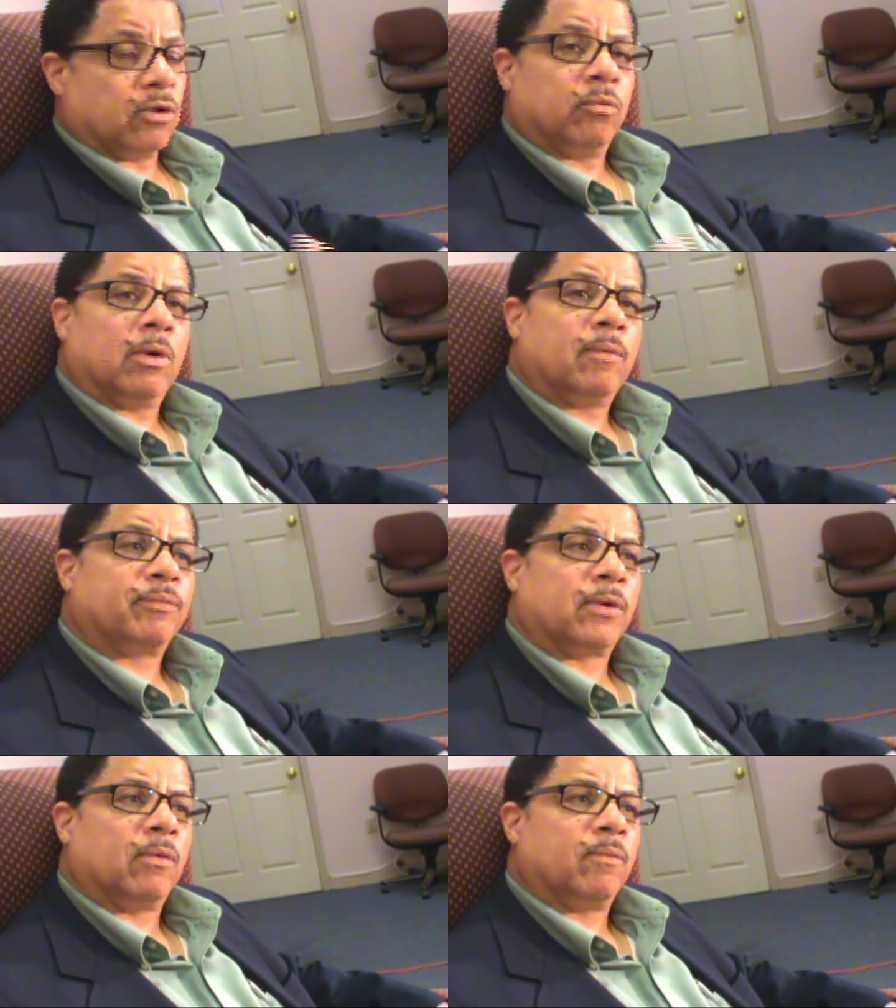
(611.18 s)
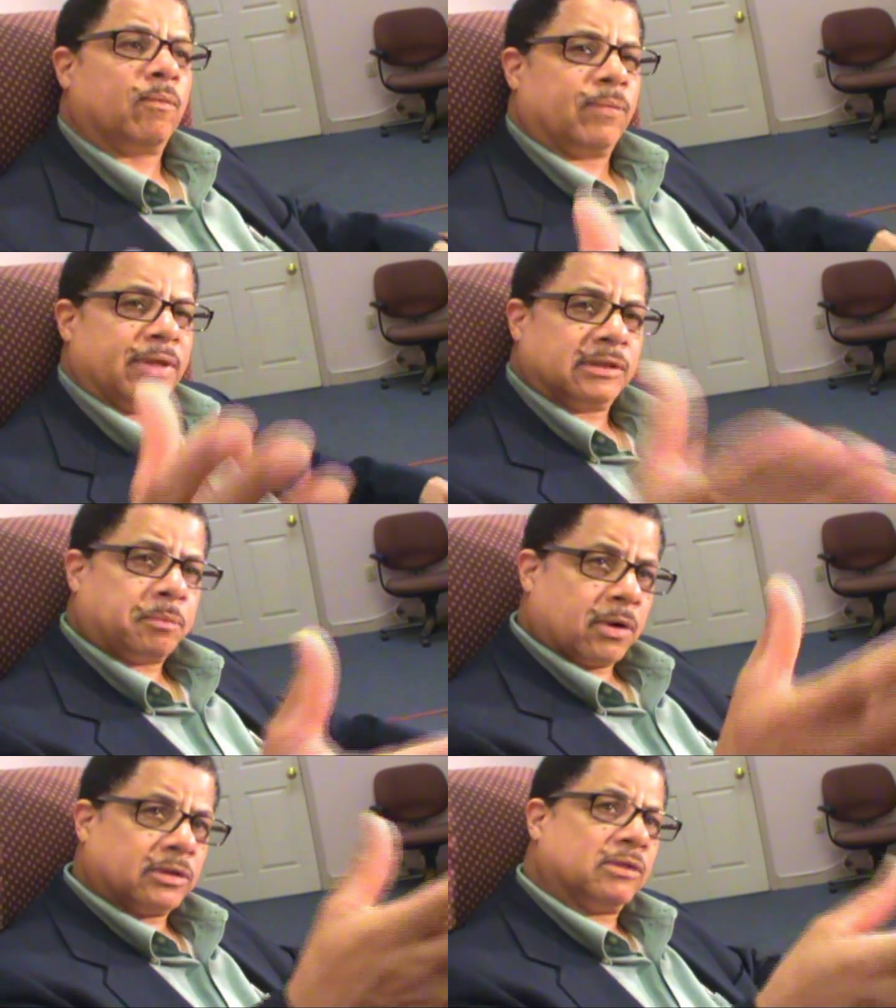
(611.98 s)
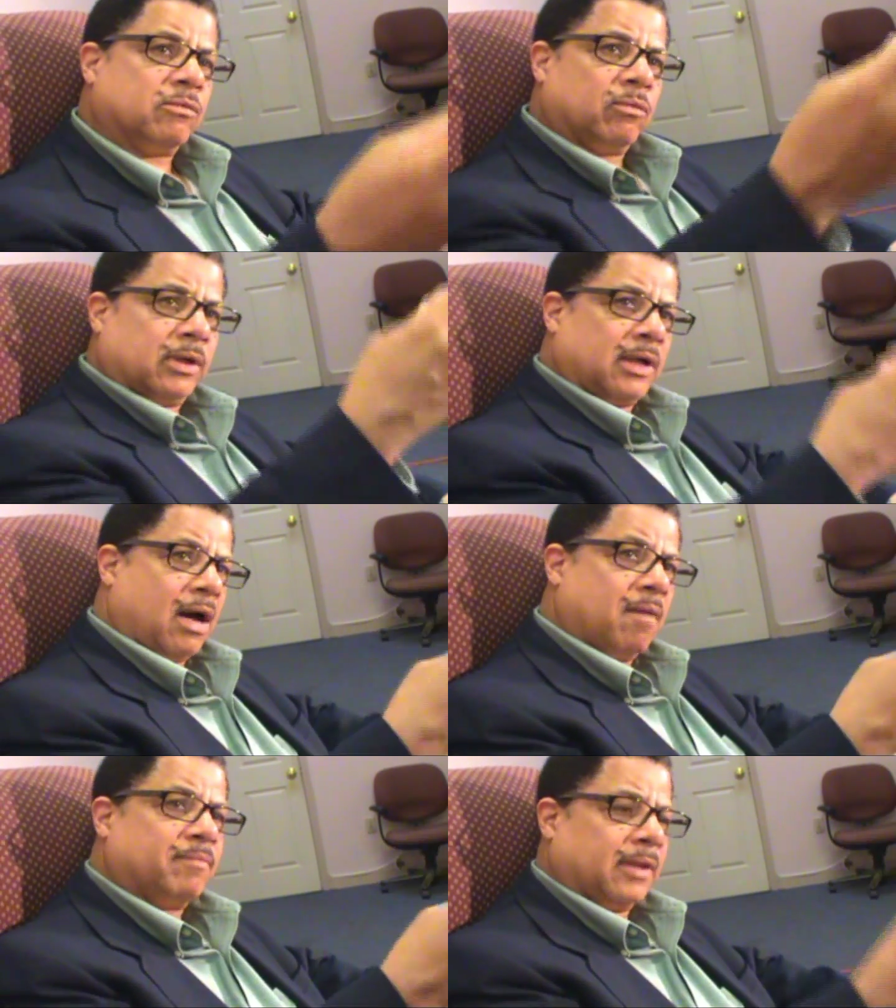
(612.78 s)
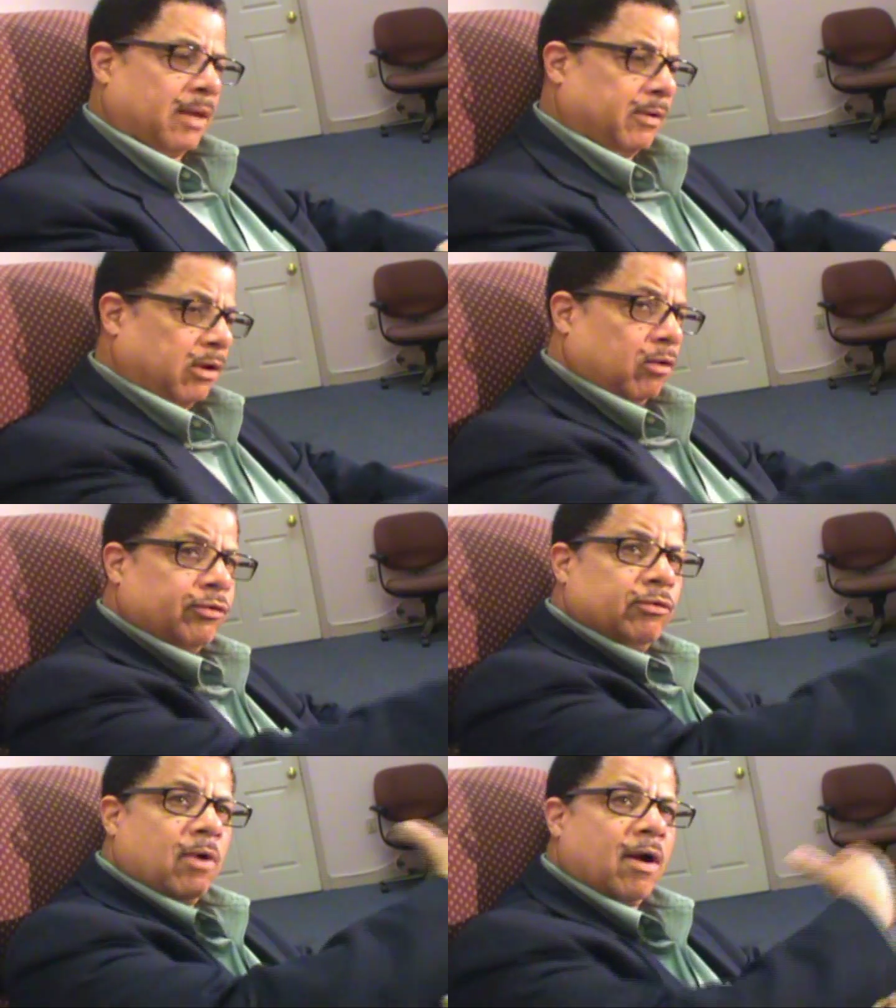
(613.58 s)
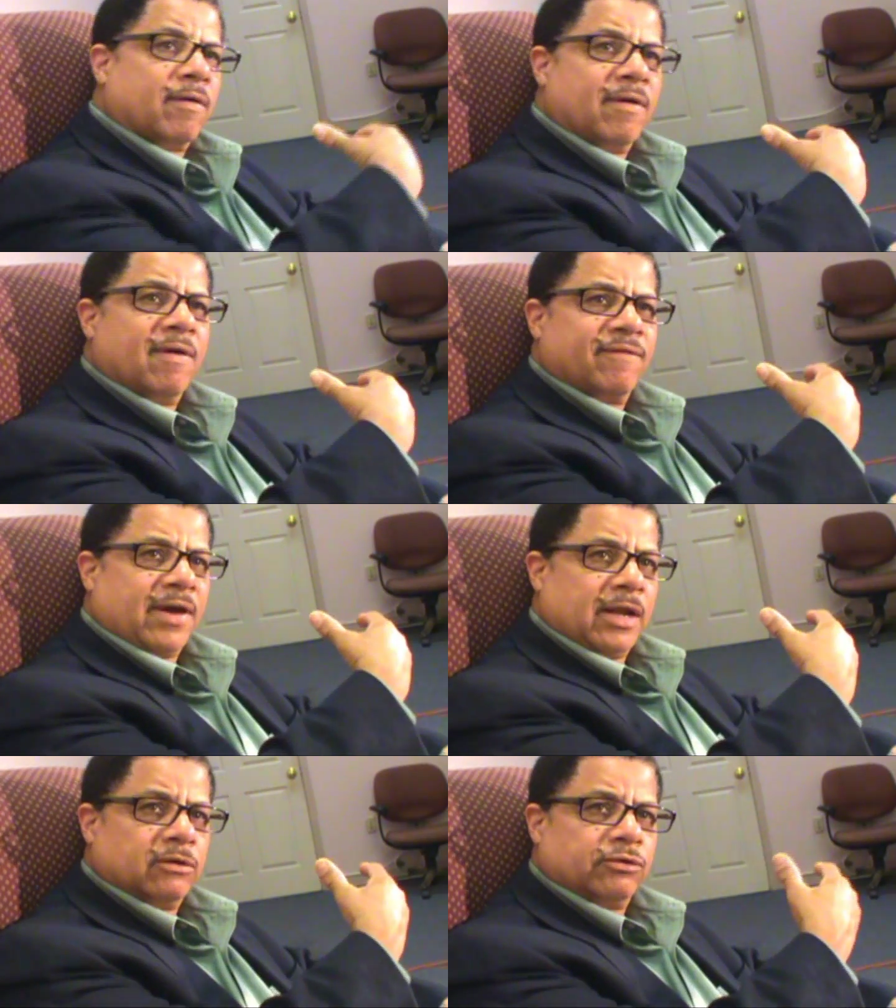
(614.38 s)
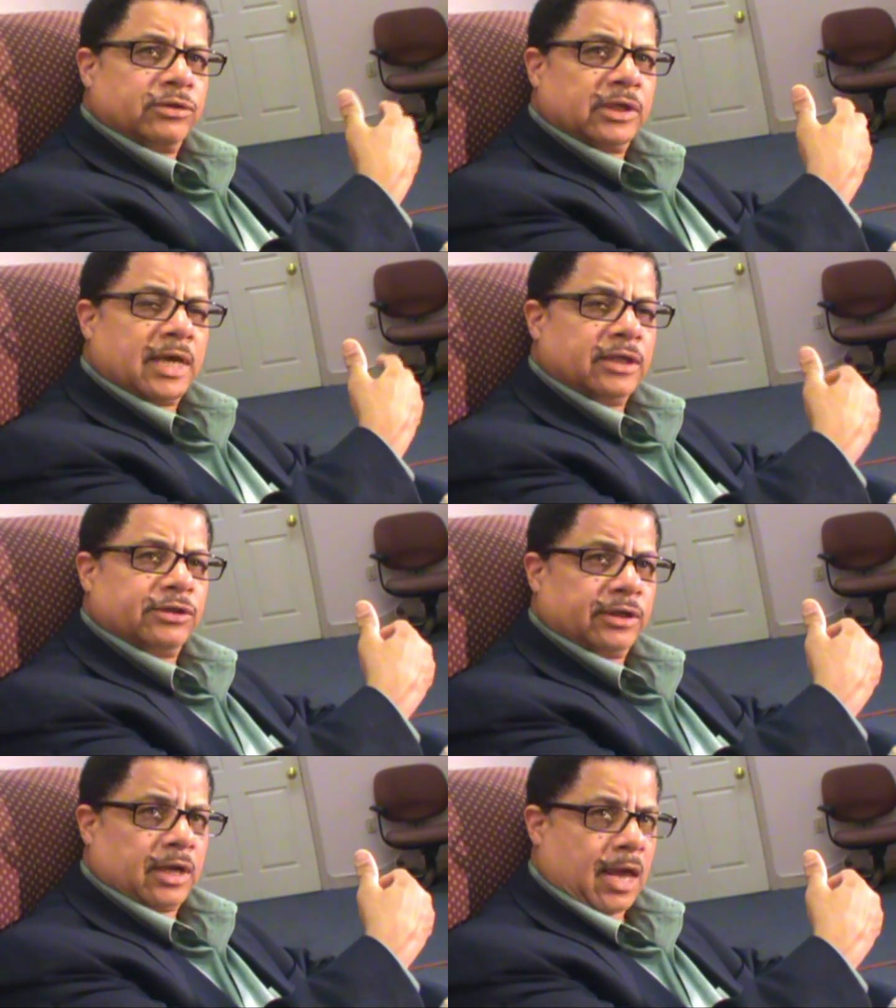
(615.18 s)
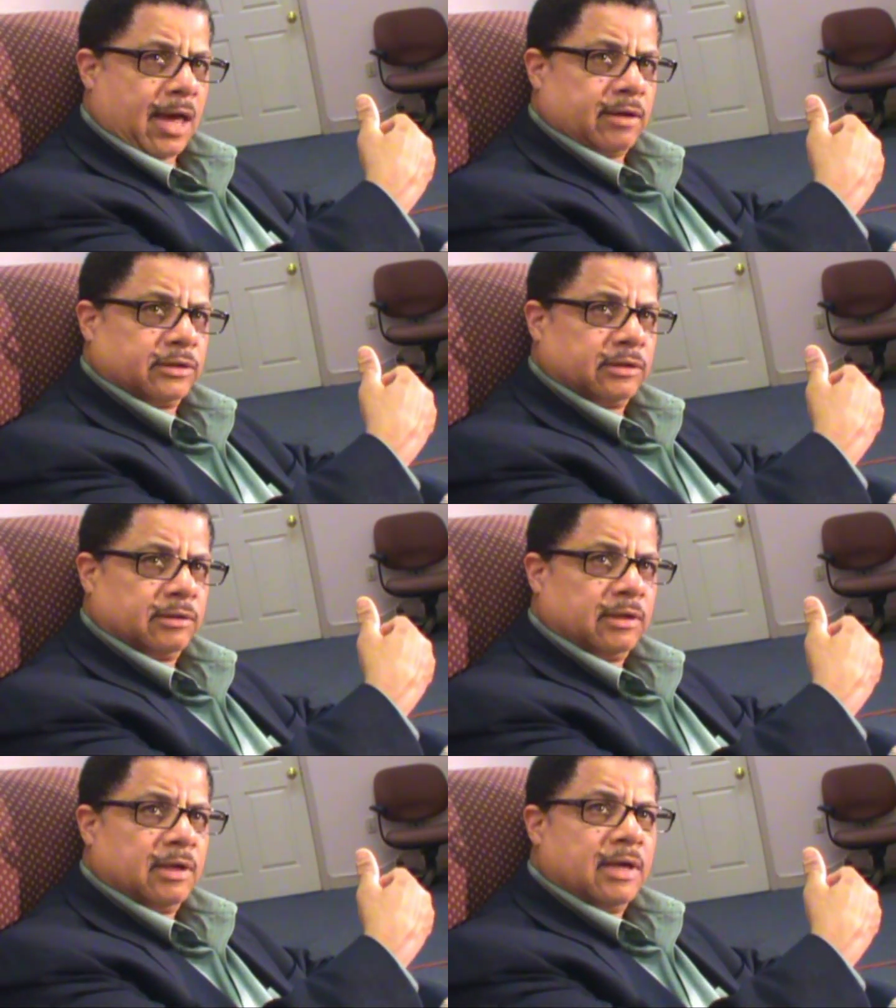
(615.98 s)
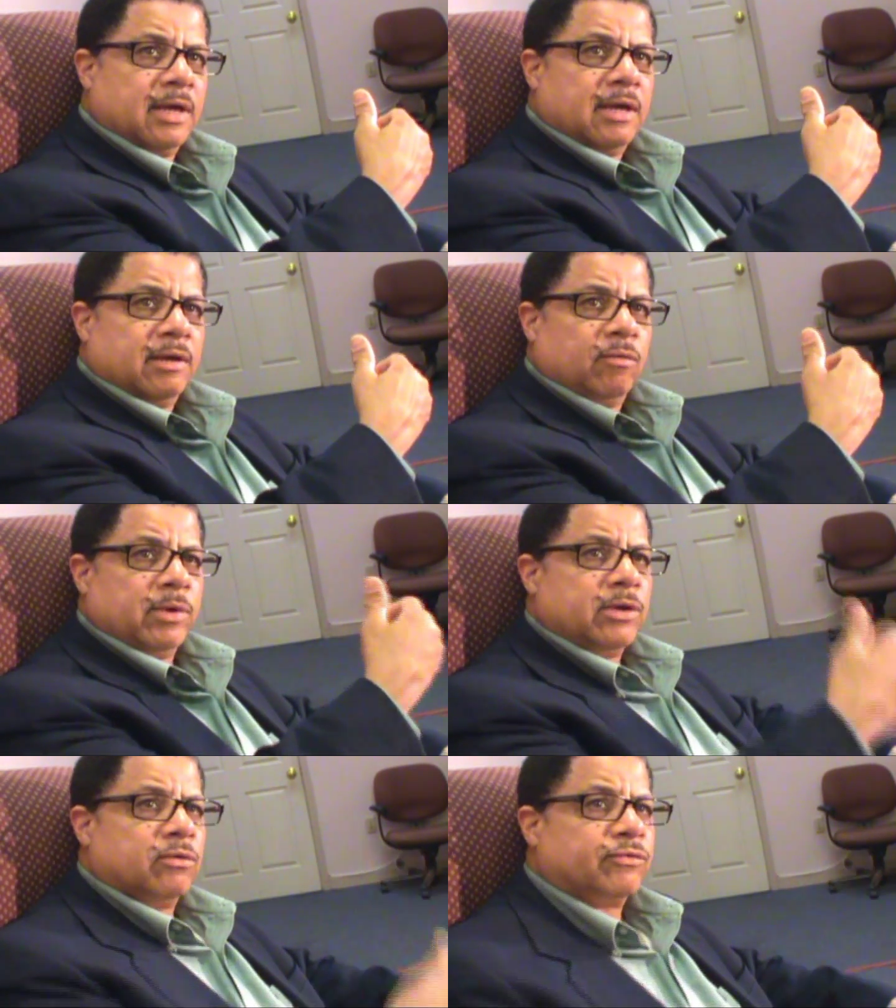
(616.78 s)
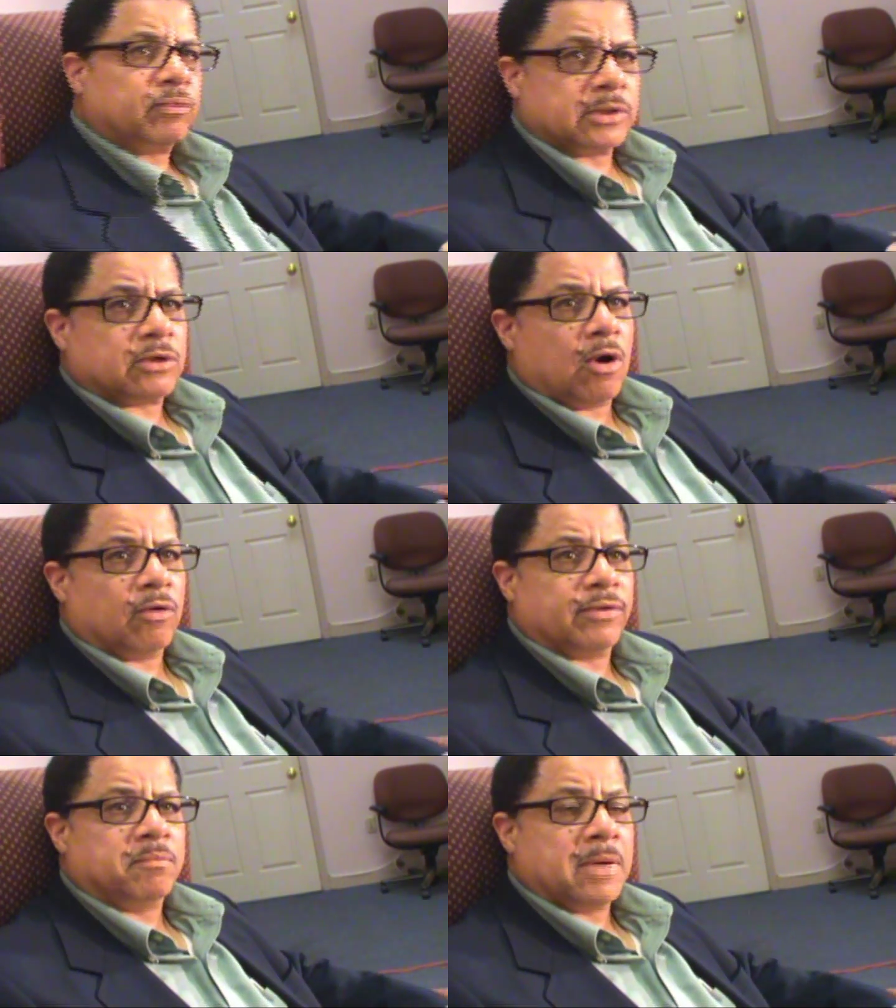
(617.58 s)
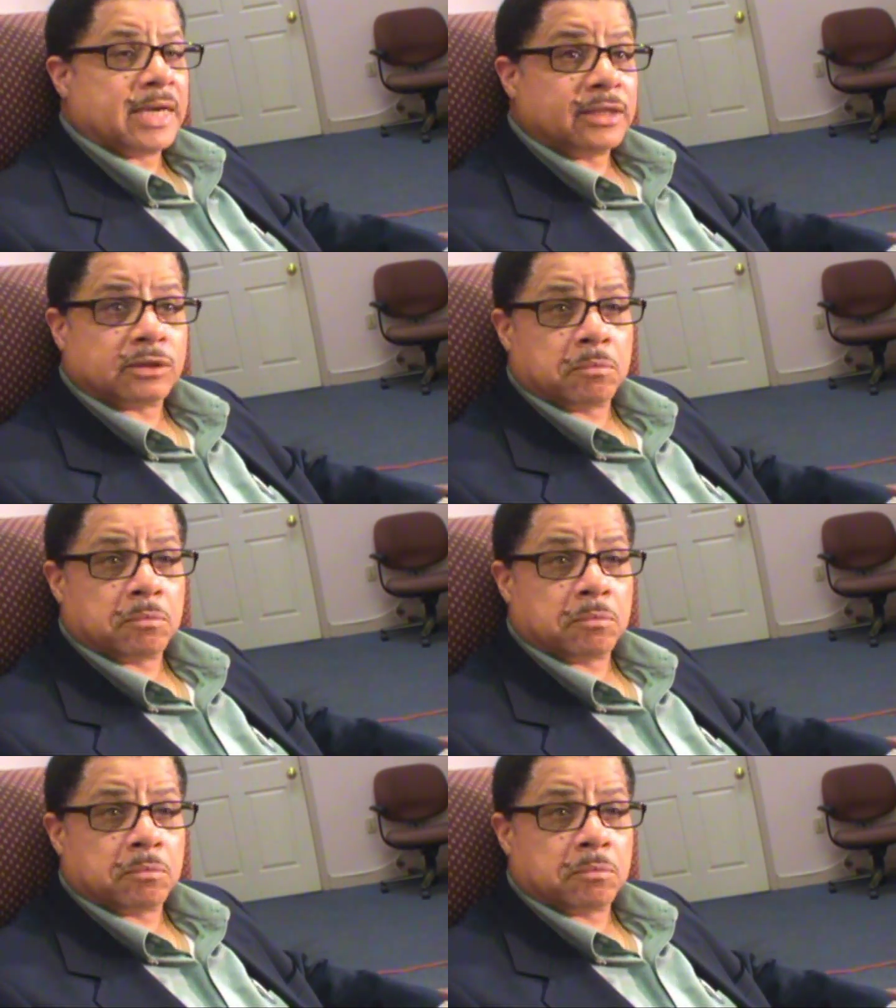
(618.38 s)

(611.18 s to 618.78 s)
So this person would come, they would go through our financial education class. We use what's called the Money